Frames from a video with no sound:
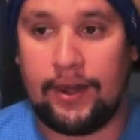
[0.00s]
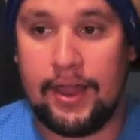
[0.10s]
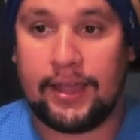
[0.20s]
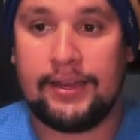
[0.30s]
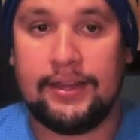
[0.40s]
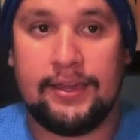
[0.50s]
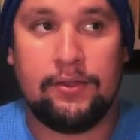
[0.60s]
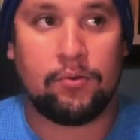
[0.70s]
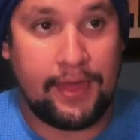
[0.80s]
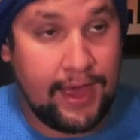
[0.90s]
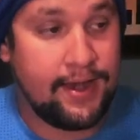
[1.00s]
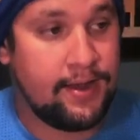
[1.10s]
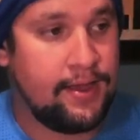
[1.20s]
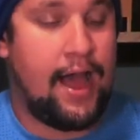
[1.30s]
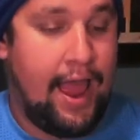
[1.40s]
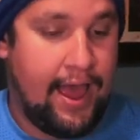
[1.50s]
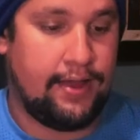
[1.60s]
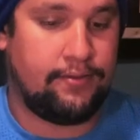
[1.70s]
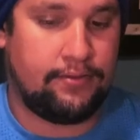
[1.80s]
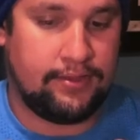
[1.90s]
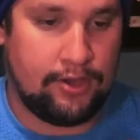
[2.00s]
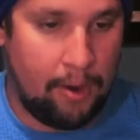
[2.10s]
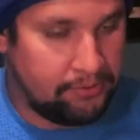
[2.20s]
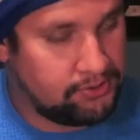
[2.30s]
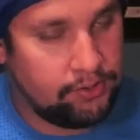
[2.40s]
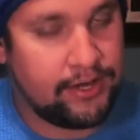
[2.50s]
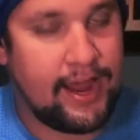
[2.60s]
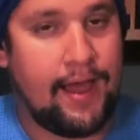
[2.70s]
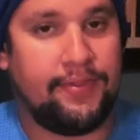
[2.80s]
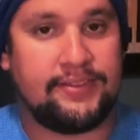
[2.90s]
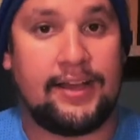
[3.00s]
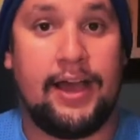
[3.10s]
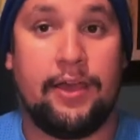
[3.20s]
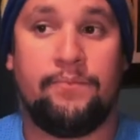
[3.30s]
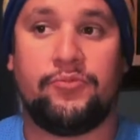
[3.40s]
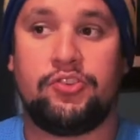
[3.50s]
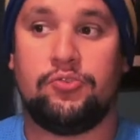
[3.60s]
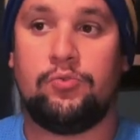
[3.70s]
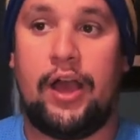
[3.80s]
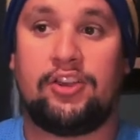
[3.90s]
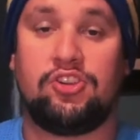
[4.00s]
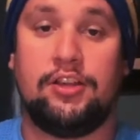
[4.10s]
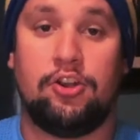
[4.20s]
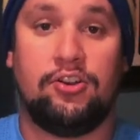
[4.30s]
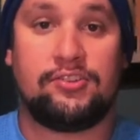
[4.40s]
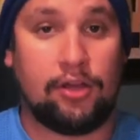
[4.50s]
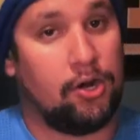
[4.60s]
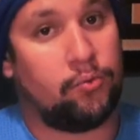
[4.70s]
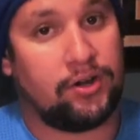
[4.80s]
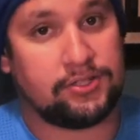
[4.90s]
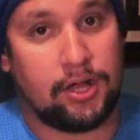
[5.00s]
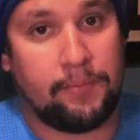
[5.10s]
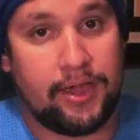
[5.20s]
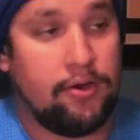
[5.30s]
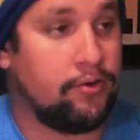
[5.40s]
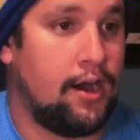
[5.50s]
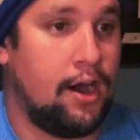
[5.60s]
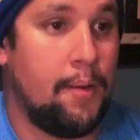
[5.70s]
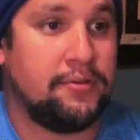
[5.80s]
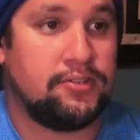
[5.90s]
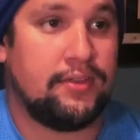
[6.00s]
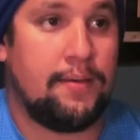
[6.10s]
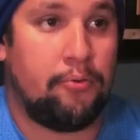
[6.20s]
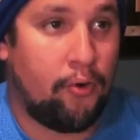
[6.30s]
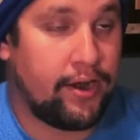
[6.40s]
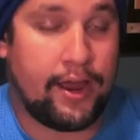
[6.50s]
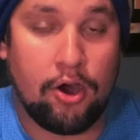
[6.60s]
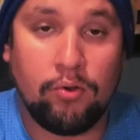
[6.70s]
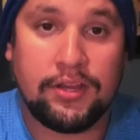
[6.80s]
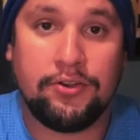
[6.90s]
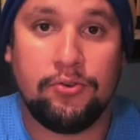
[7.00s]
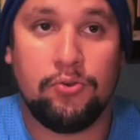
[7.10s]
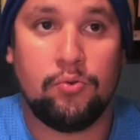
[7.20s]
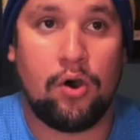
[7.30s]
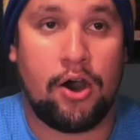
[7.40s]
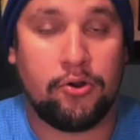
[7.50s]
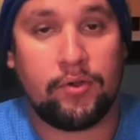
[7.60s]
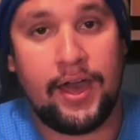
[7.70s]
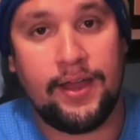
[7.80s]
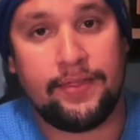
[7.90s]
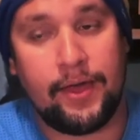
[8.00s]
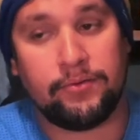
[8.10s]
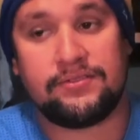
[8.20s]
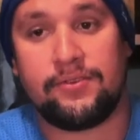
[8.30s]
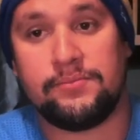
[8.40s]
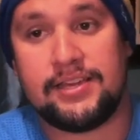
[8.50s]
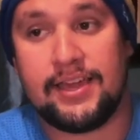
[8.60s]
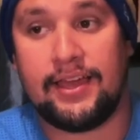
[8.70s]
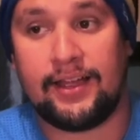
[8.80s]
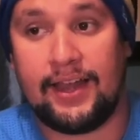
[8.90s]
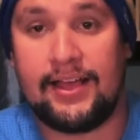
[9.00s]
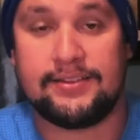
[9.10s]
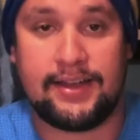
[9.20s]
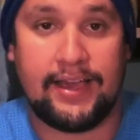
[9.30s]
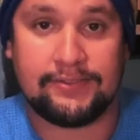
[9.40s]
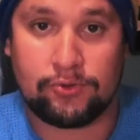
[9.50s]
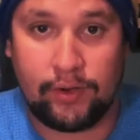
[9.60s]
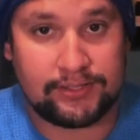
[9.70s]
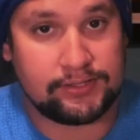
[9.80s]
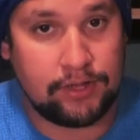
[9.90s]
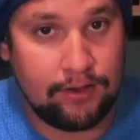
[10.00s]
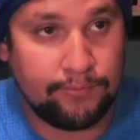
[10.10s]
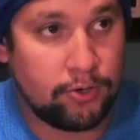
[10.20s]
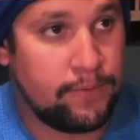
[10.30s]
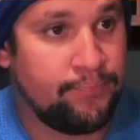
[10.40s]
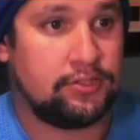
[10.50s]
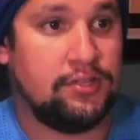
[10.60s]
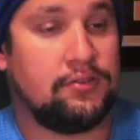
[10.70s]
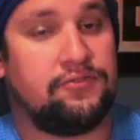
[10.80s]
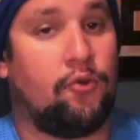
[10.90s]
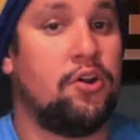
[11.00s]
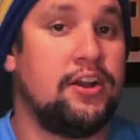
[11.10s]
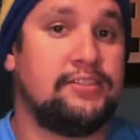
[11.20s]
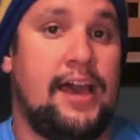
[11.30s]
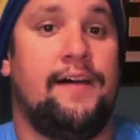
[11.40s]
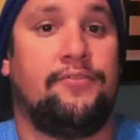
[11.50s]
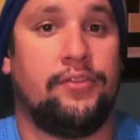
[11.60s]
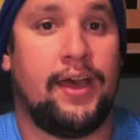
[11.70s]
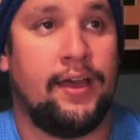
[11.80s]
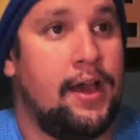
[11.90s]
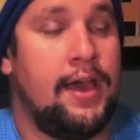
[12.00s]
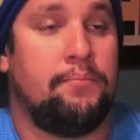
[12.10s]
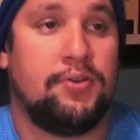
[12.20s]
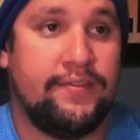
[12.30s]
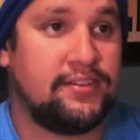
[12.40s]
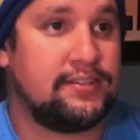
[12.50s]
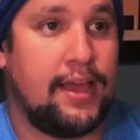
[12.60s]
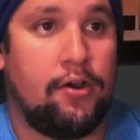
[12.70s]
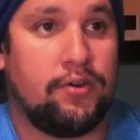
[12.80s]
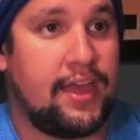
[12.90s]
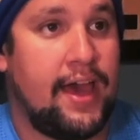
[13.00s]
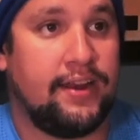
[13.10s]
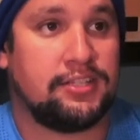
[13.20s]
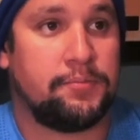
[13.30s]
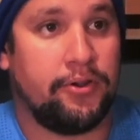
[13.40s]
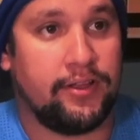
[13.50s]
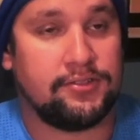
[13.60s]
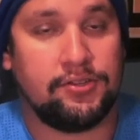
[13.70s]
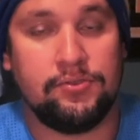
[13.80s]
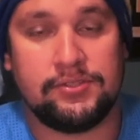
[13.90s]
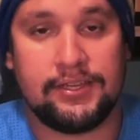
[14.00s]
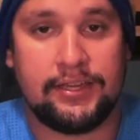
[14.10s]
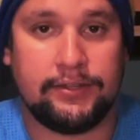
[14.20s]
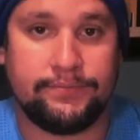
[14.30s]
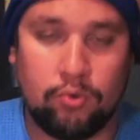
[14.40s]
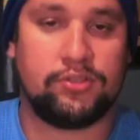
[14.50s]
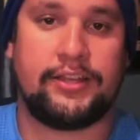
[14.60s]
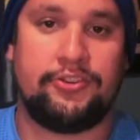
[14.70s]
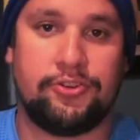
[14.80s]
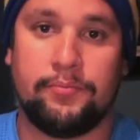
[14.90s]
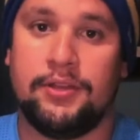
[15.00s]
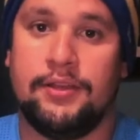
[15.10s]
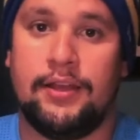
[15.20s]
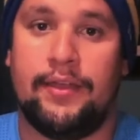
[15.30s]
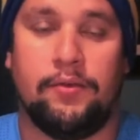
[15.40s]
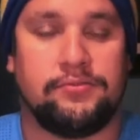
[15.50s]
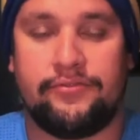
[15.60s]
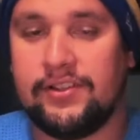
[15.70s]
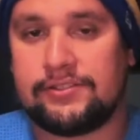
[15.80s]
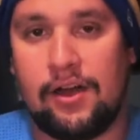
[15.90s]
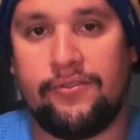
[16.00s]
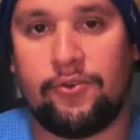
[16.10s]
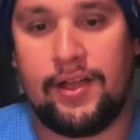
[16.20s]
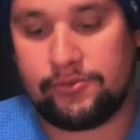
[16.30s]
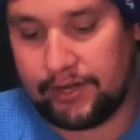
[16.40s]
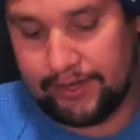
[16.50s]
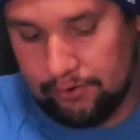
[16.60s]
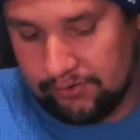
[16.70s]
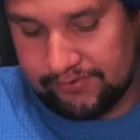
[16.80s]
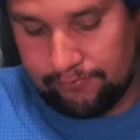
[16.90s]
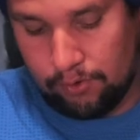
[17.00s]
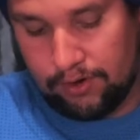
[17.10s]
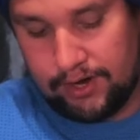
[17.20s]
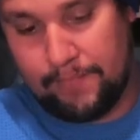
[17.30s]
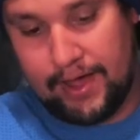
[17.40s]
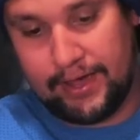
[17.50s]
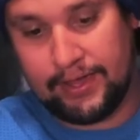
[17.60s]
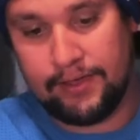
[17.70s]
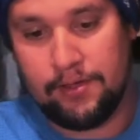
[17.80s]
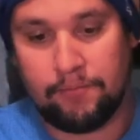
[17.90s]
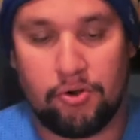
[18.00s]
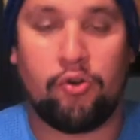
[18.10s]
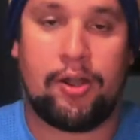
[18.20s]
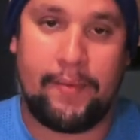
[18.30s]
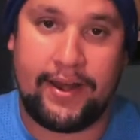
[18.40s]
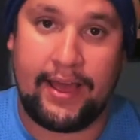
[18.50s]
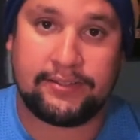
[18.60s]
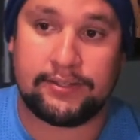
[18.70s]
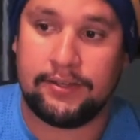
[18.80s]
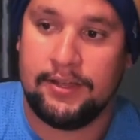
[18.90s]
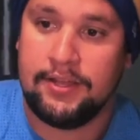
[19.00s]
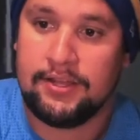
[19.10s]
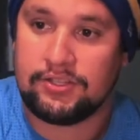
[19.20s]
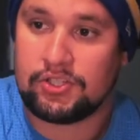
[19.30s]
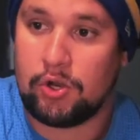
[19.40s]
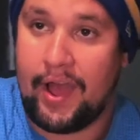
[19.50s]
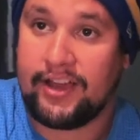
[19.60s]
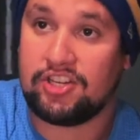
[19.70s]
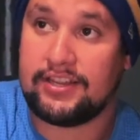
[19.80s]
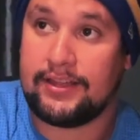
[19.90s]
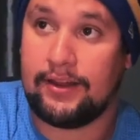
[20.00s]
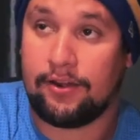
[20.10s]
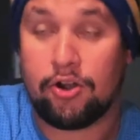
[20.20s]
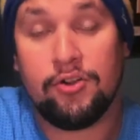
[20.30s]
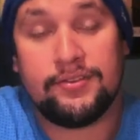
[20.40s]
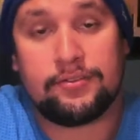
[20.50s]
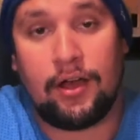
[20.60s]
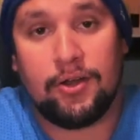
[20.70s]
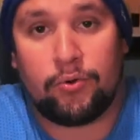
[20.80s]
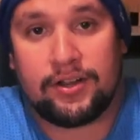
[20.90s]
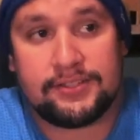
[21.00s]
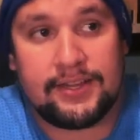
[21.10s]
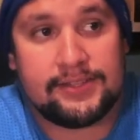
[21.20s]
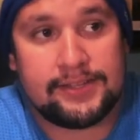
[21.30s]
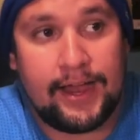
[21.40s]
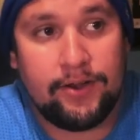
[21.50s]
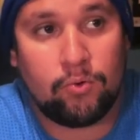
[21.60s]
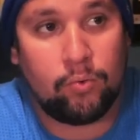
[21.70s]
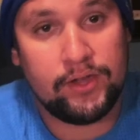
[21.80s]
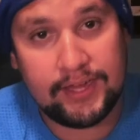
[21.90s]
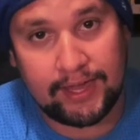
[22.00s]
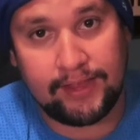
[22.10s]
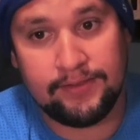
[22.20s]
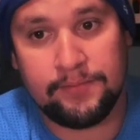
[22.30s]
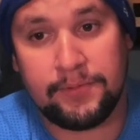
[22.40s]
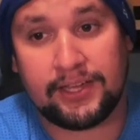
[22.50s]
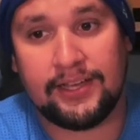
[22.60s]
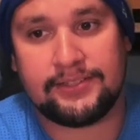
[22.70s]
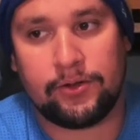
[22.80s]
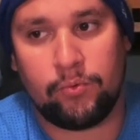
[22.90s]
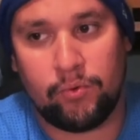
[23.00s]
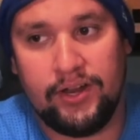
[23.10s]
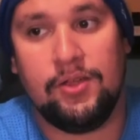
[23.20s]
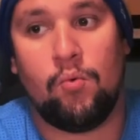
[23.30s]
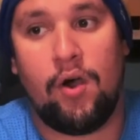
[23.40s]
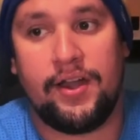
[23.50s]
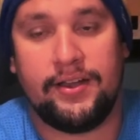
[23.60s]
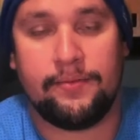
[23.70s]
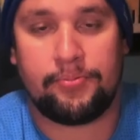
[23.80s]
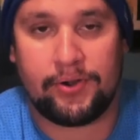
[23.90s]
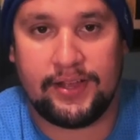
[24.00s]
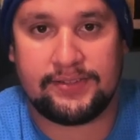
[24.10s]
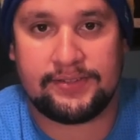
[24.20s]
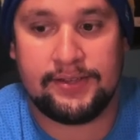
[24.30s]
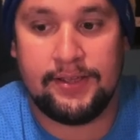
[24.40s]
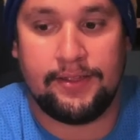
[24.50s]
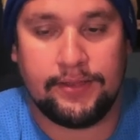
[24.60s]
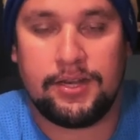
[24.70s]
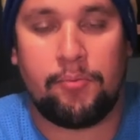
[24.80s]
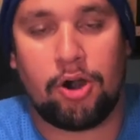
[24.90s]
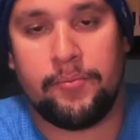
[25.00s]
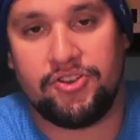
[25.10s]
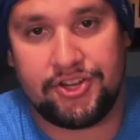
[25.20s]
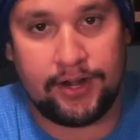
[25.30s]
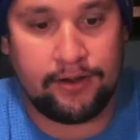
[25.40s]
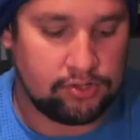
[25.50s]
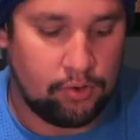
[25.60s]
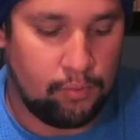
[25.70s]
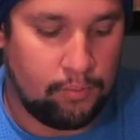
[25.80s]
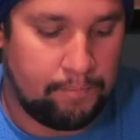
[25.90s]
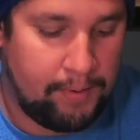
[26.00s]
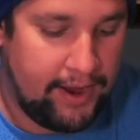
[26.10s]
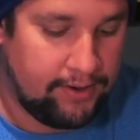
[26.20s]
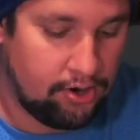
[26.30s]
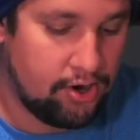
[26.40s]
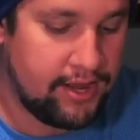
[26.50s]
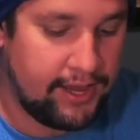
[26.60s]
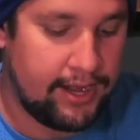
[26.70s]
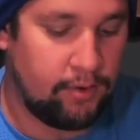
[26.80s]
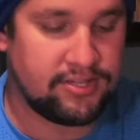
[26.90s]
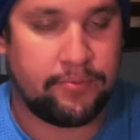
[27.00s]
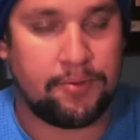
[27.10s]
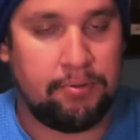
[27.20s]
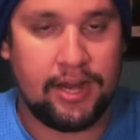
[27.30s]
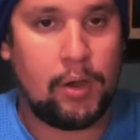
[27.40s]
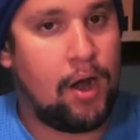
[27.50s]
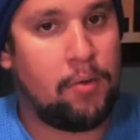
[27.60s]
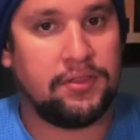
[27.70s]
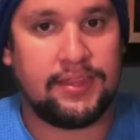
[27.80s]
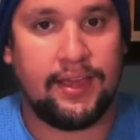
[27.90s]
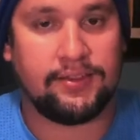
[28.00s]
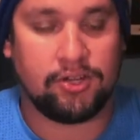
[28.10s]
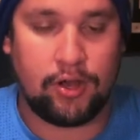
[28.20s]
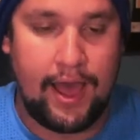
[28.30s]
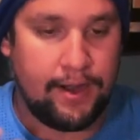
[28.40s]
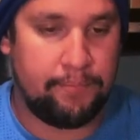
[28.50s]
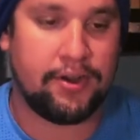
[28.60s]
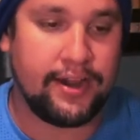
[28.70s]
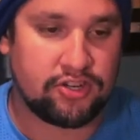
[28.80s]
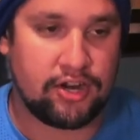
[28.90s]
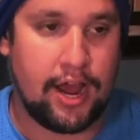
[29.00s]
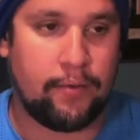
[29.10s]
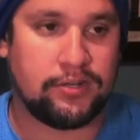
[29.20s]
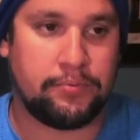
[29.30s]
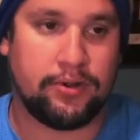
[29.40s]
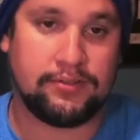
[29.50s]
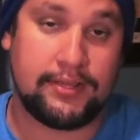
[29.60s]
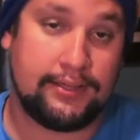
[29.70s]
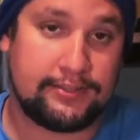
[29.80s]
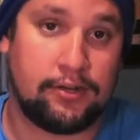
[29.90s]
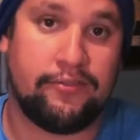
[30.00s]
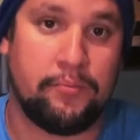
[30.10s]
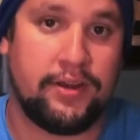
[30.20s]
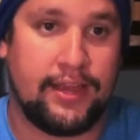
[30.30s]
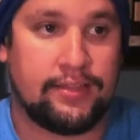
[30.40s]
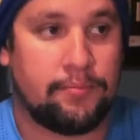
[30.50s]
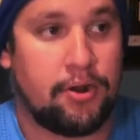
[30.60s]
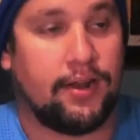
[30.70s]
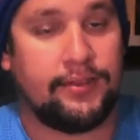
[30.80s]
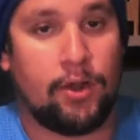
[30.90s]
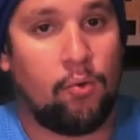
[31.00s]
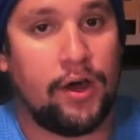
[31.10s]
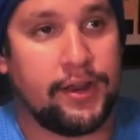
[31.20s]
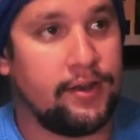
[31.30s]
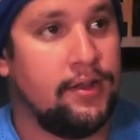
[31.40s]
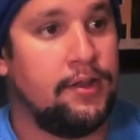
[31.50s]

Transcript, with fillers: Luckily then I had the opportunity, I had the time to actually learn SOLIDWORKS on my own. Up until that point I only knew AutoCAD, and that was from taking a class in high school as a sophomore. So this is 4 years after that, and previously I only had experience using Google Sketchup, and that was a free software. That's what I used for my program at NASA. So I actually learned SOLIDWORKS an entire weekend because I really wanted to impress the department chair. So by learning it, I was able to play around with things. You know, I had to put in extra hours, but it was necessary for me to get the product that I wanted.